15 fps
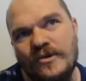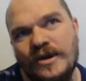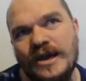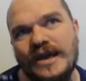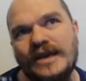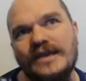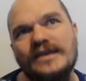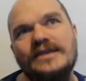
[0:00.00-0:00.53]

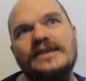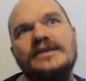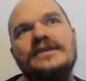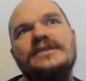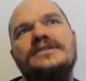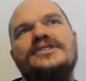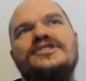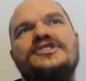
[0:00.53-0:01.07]

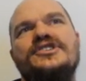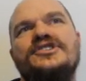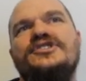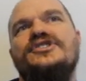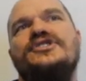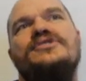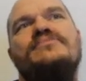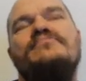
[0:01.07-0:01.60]
is
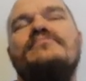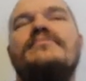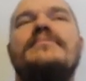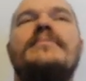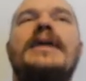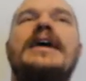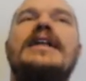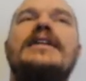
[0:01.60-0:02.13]
just
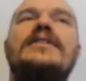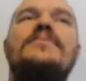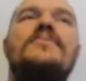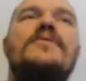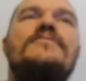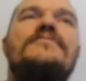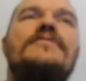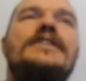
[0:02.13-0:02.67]
make it a little
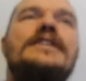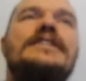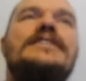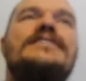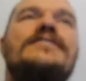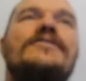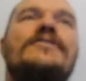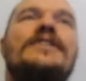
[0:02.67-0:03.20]
more
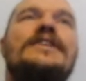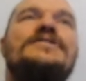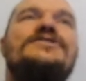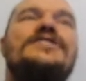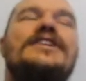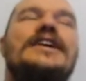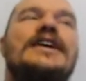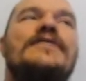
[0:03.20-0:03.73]
fun. You
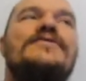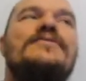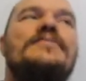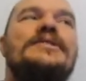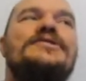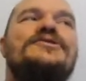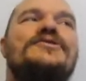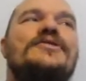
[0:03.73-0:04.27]
actually have to
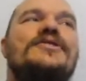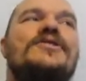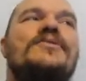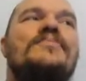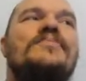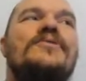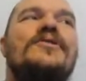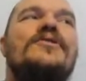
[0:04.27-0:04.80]
make sure your
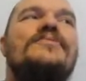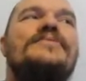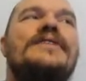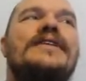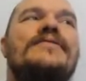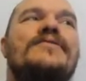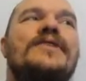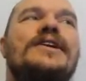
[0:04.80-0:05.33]
probes
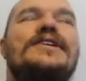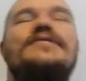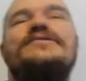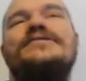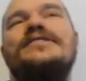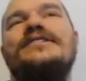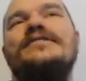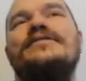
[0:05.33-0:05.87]
have radio
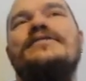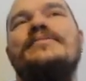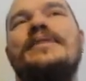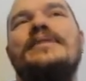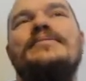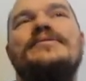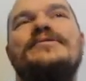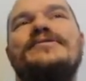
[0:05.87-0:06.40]
signal to be
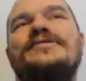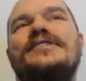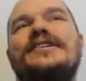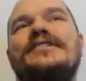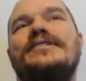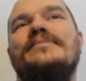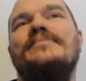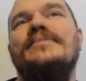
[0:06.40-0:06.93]
able to
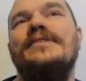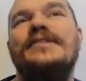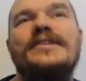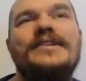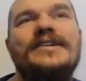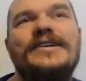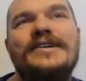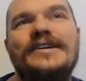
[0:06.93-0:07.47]
steer them.
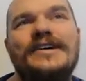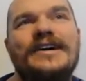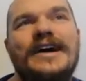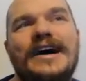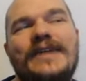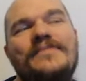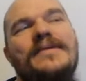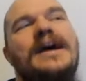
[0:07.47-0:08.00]

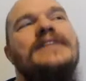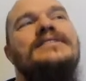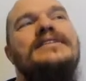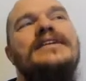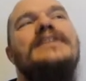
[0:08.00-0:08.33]
Um, that's a little